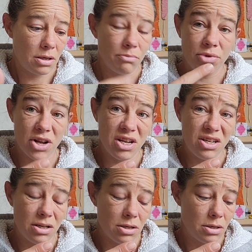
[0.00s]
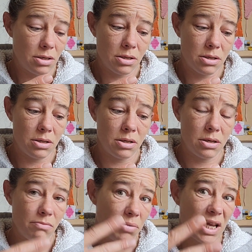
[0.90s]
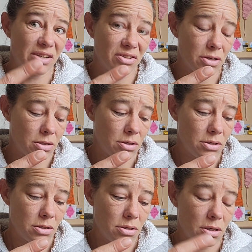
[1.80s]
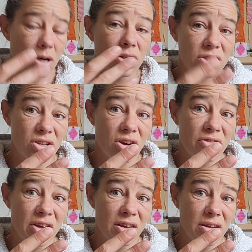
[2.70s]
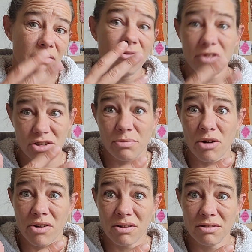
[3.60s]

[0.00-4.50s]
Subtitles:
breed, plant, or story for tomorrow.